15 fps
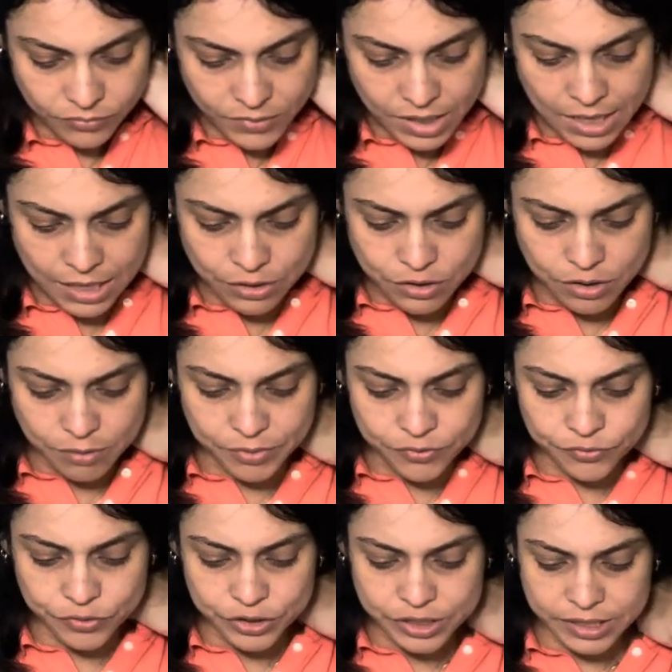and on number
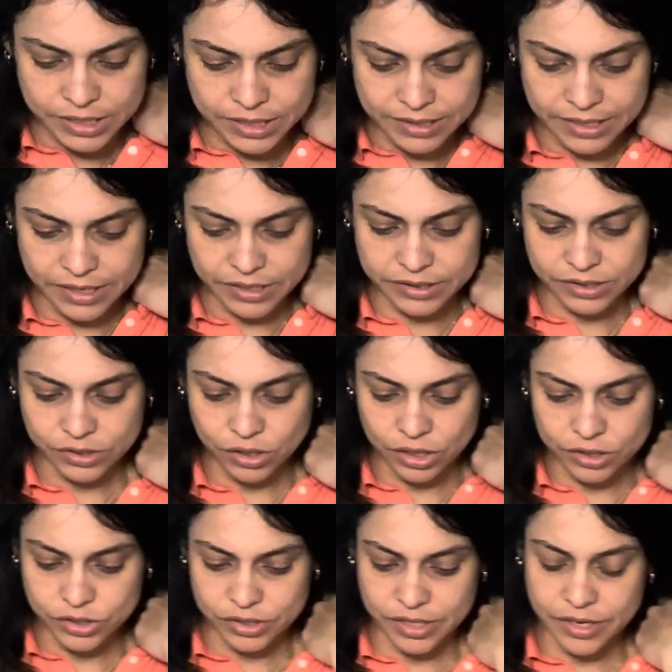14, they
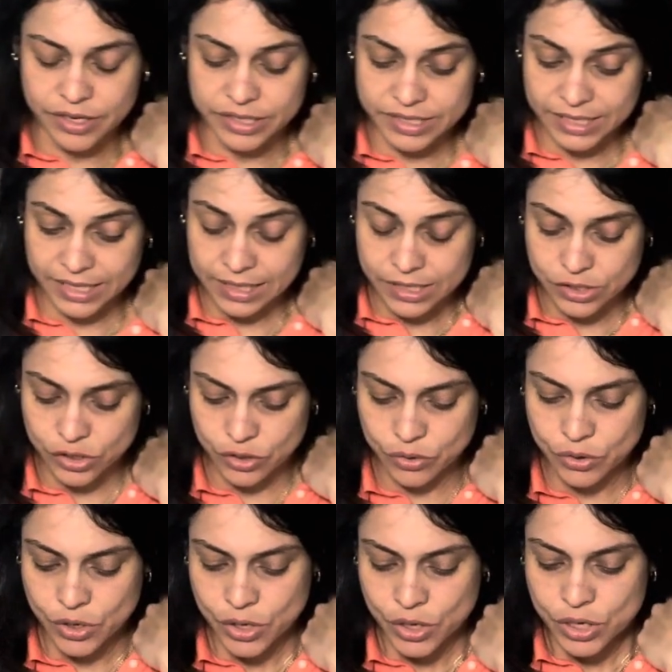are telling
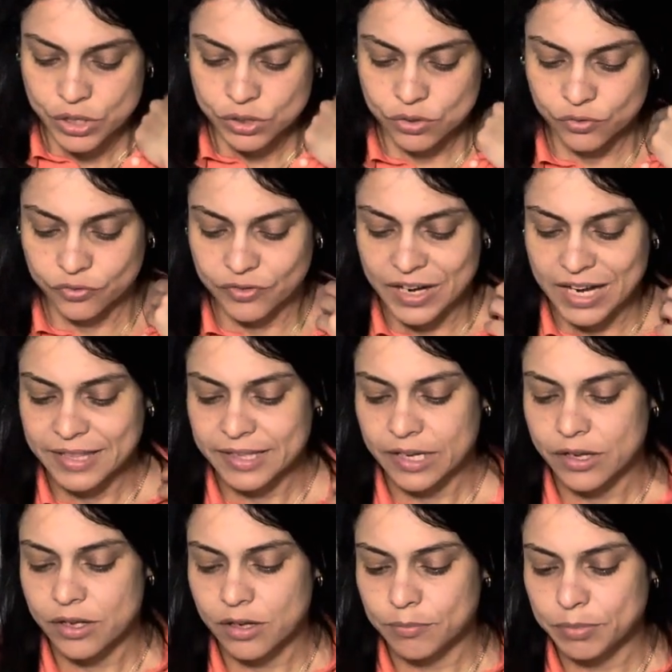you to find the
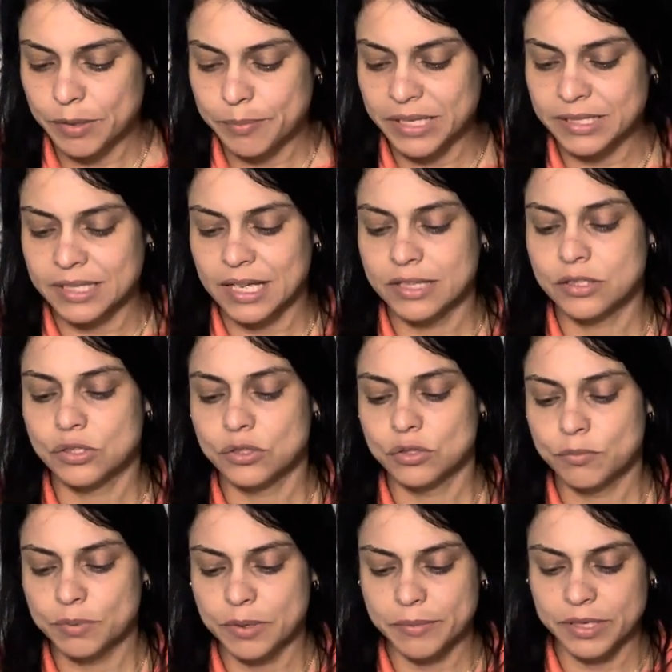complement and
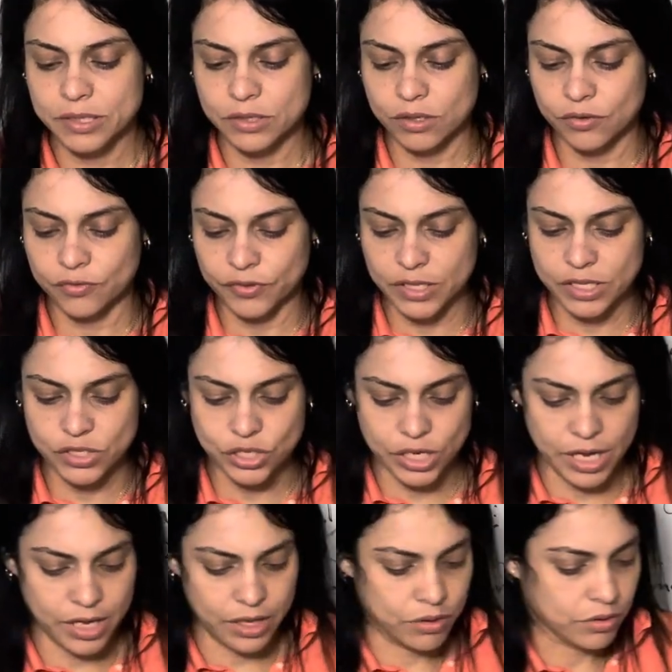supplement of each
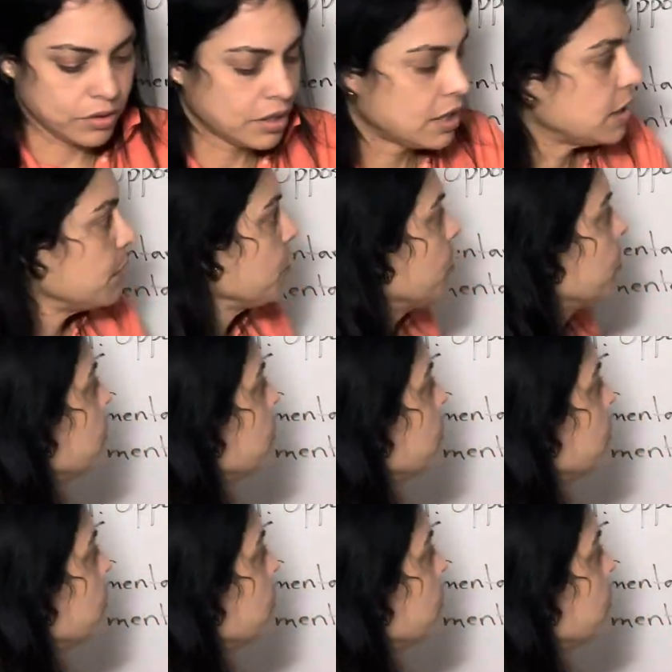angle, and I'm going